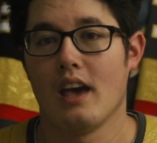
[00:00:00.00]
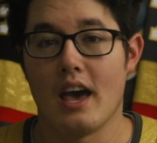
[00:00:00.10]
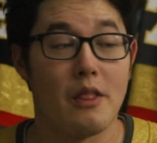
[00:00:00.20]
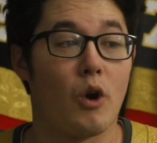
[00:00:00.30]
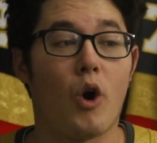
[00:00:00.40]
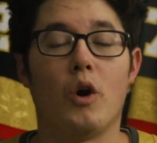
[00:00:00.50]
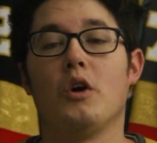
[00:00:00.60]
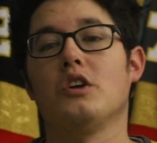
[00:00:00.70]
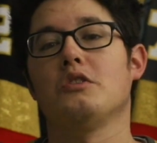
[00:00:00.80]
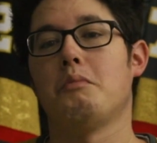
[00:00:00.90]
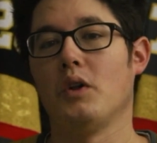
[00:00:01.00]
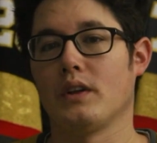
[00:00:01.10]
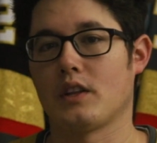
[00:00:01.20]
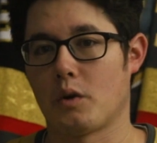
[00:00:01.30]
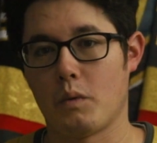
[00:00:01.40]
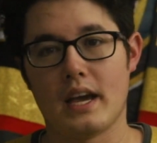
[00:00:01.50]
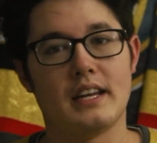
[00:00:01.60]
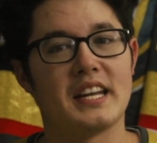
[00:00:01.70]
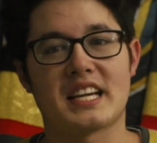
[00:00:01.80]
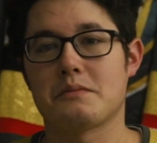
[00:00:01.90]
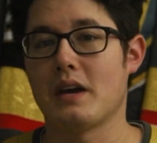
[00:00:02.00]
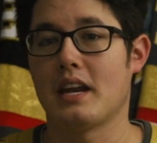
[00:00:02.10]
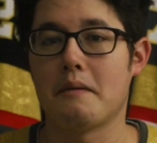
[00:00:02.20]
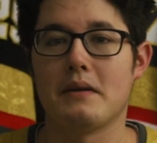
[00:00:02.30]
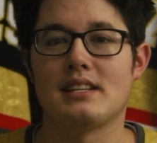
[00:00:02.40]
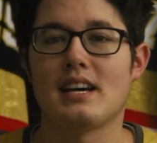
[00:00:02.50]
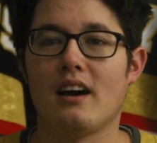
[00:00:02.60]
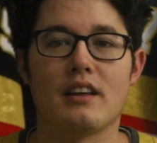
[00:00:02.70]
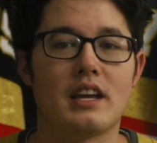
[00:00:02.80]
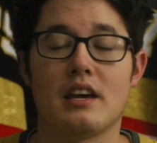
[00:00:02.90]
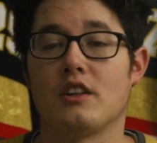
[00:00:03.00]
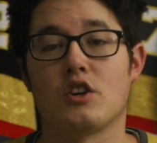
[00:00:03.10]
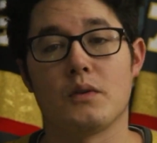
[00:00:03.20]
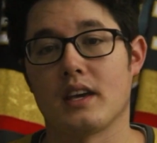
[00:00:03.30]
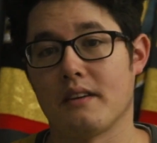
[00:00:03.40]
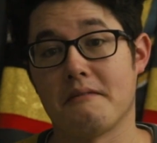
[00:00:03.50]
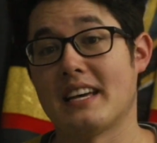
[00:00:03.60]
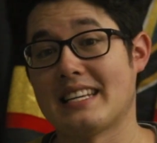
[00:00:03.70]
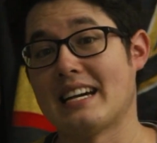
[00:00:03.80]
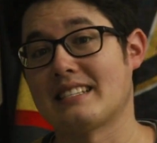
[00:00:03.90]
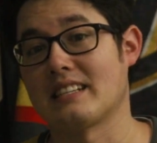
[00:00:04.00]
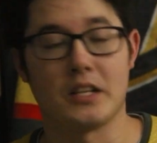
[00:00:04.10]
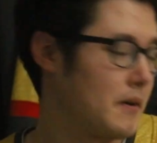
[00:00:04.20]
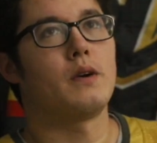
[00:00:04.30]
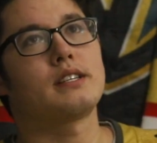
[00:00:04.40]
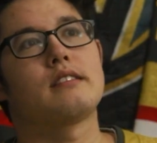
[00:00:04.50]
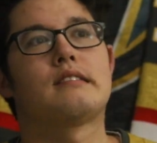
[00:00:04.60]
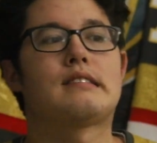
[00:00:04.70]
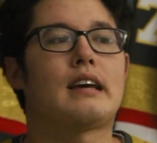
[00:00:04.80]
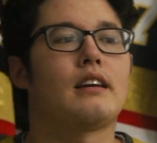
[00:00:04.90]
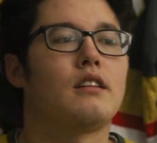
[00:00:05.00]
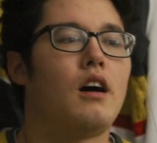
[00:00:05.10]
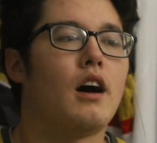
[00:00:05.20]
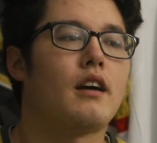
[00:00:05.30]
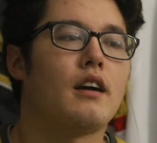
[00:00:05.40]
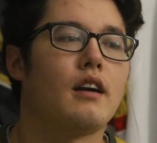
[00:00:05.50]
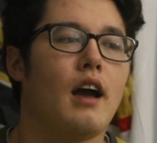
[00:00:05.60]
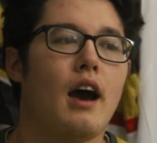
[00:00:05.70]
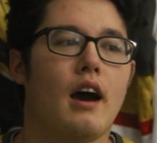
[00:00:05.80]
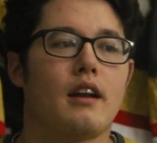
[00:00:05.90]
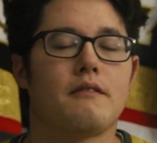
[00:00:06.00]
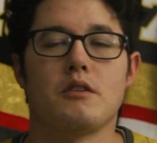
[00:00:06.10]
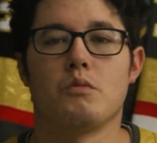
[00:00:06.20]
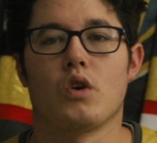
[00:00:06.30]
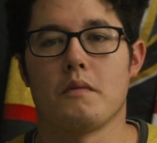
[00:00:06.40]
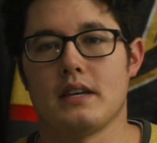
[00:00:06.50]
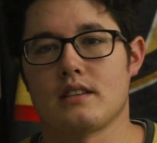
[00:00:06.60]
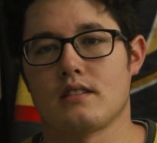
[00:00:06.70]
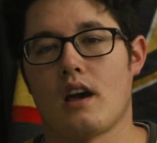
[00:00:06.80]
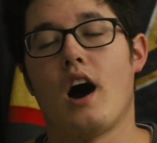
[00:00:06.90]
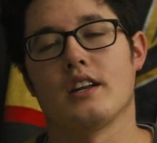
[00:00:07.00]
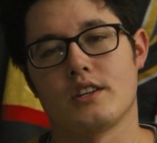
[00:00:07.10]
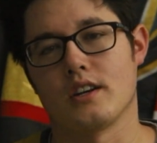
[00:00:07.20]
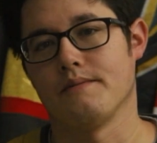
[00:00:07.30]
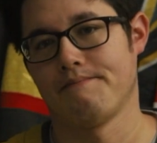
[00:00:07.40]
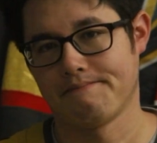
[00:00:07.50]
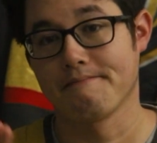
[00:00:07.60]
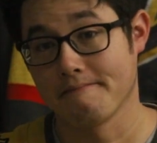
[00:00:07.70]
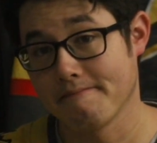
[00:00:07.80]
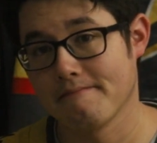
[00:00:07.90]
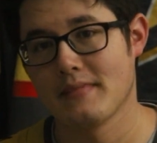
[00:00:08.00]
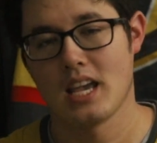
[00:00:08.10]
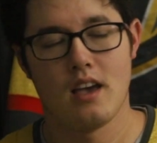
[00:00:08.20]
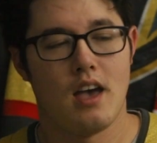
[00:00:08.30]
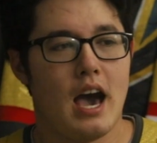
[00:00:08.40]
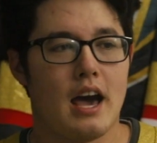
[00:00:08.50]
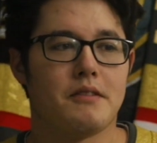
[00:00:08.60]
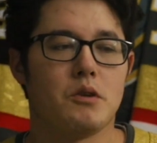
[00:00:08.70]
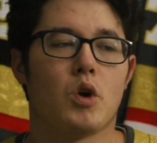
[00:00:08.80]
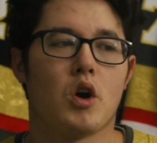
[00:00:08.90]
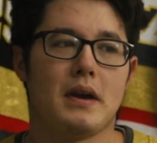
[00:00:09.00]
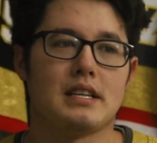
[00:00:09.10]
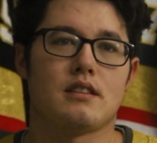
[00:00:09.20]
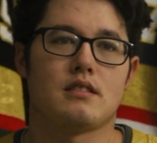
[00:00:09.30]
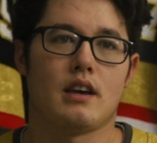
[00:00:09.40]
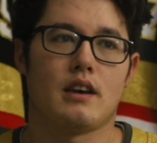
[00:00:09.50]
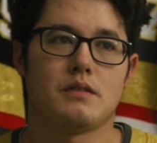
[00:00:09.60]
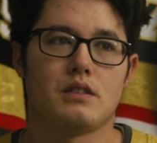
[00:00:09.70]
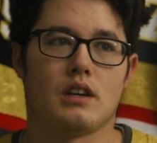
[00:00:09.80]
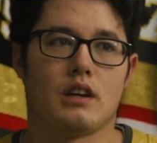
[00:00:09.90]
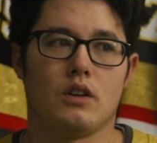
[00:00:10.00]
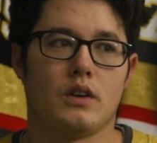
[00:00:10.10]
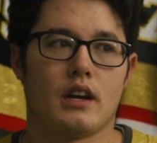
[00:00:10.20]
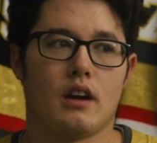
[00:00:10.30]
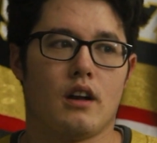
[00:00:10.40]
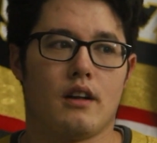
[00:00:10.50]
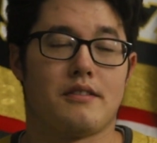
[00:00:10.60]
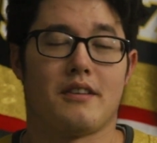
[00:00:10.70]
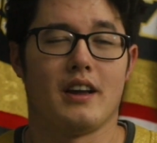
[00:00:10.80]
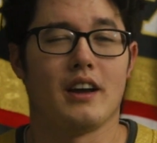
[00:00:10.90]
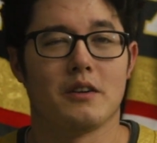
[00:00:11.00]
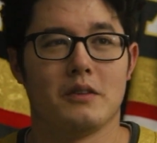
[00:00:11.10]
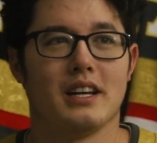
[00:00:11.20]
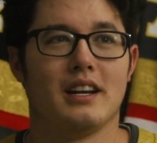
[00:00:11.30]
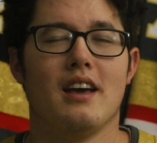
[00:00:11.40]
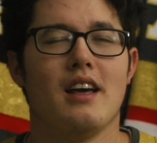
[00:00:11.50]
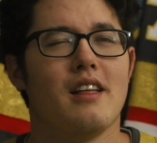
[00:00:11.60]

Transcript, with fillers: And they're all pulling their weight, next man in mentality, and they're doing it fantastically. The rest of the second, Otter had a few more amazing, Oettinger had a few more amazing saves, including on a three on one,